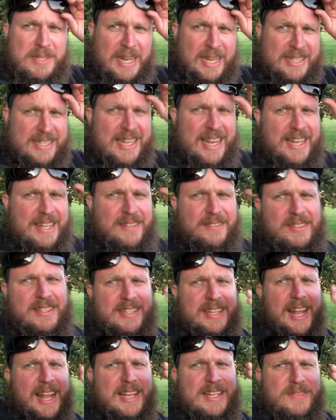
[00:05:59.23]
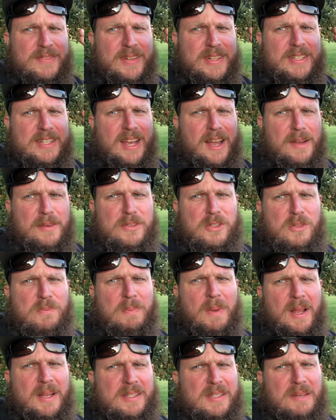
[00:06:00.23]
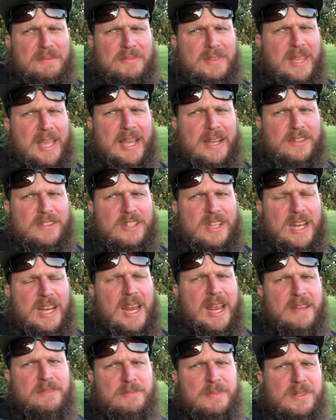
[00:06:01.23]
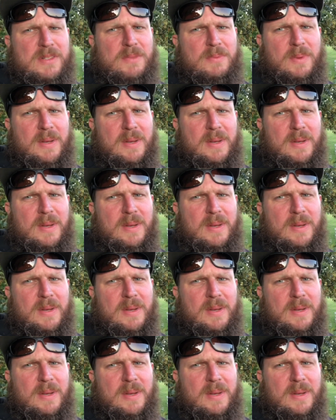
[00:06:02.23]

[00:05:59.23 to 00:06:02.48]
that's the end of today's video. I'll splice something else in if Mr.